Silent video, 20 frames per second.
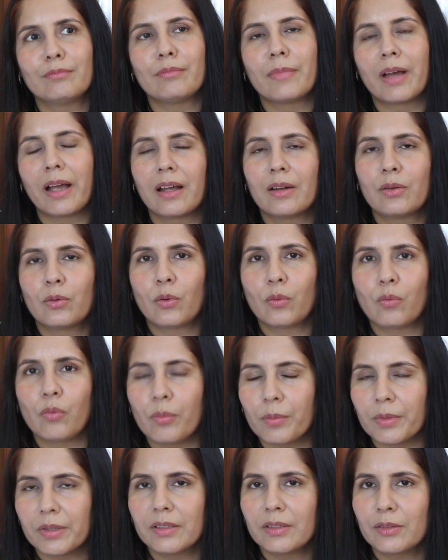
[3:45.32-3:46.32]
man or
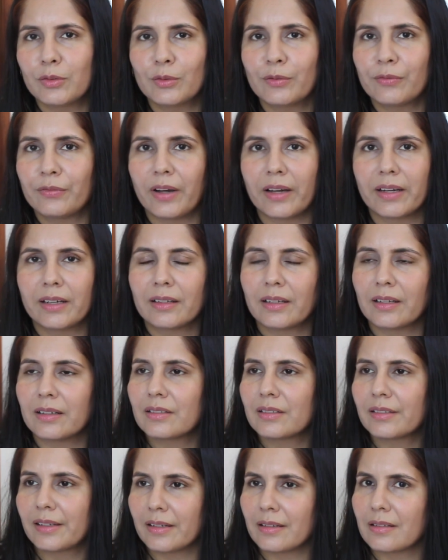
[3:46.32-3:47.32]
woman, you'll find their
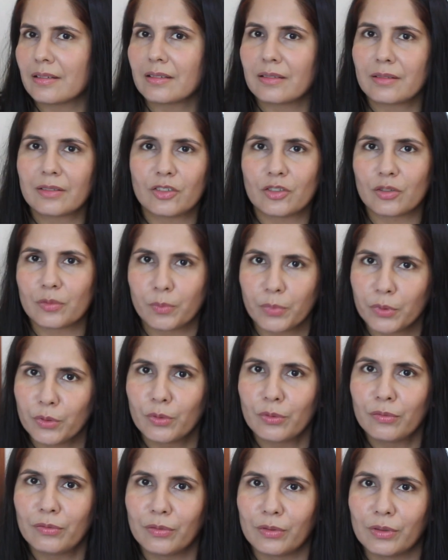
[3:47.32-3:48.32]
skin is just
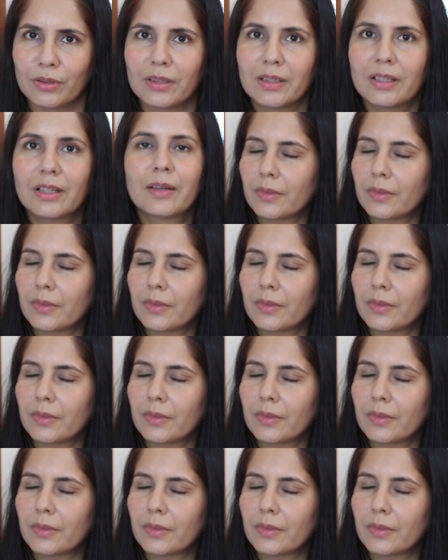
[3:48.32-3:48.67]
beautiful.